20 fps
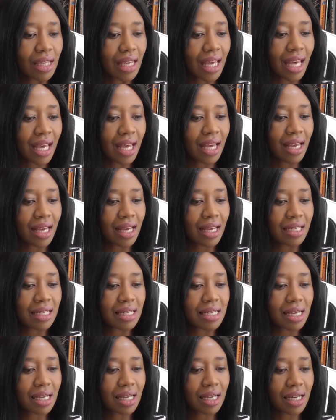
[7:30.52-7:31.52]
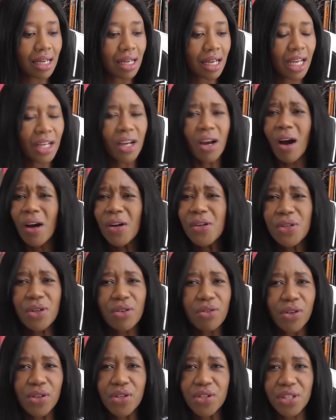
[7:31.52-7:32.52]
And
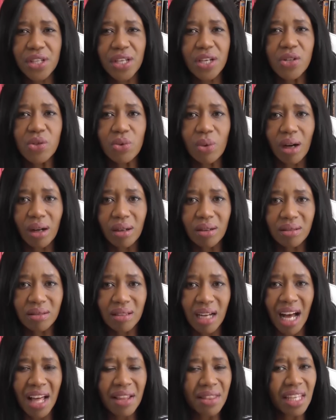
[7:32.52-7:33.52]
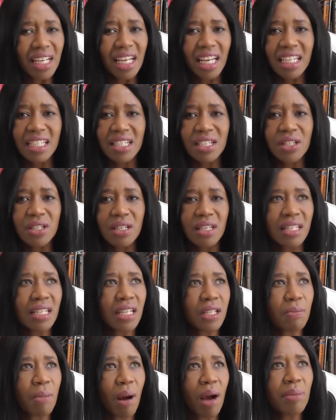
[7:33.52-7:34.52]
controversy as well. I think
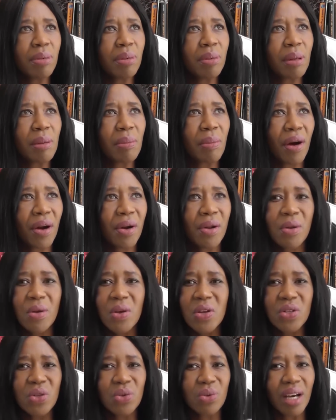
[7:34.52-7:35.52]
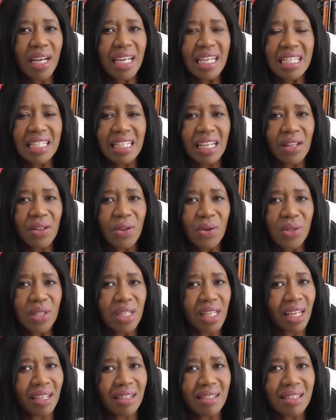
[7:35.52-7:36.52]
that's probably part of the reasons why he said those
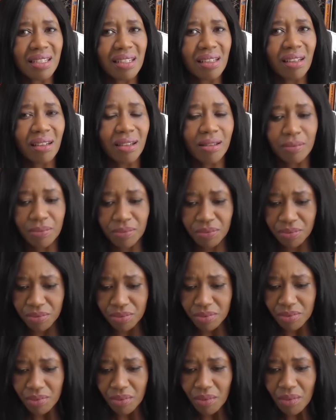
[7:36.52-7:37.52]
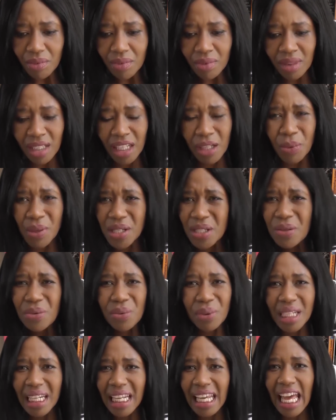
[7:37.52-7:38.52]
things, you know? He wasn't
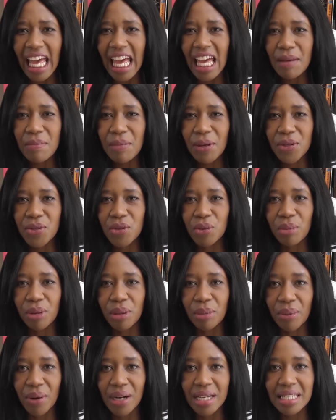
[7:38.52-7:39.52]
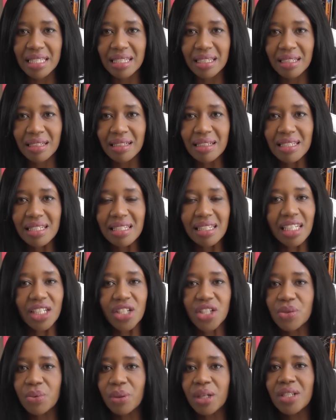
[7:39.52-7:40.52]
really aiming to be president. He
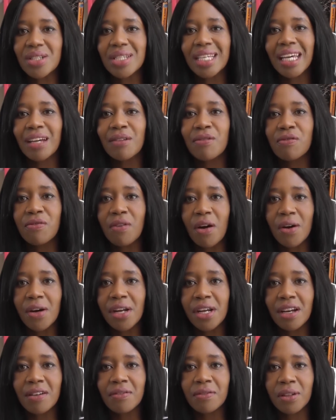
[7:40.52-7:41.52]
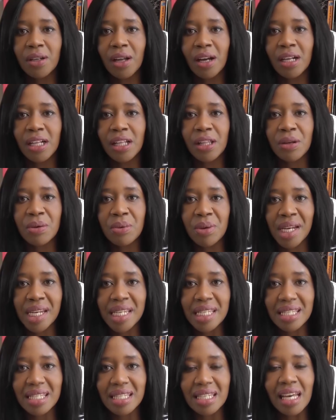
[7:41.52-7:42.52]
just wanted to get far enough along in the
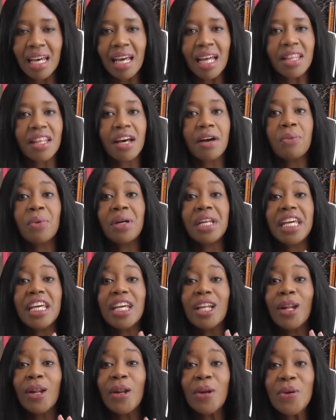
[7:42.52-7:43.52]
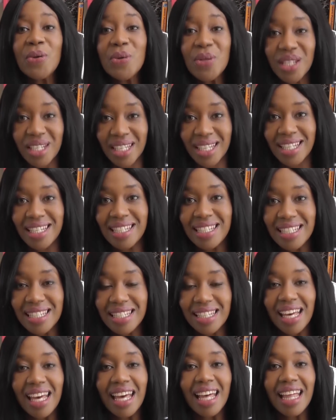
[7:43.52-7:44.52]
race that when he loses,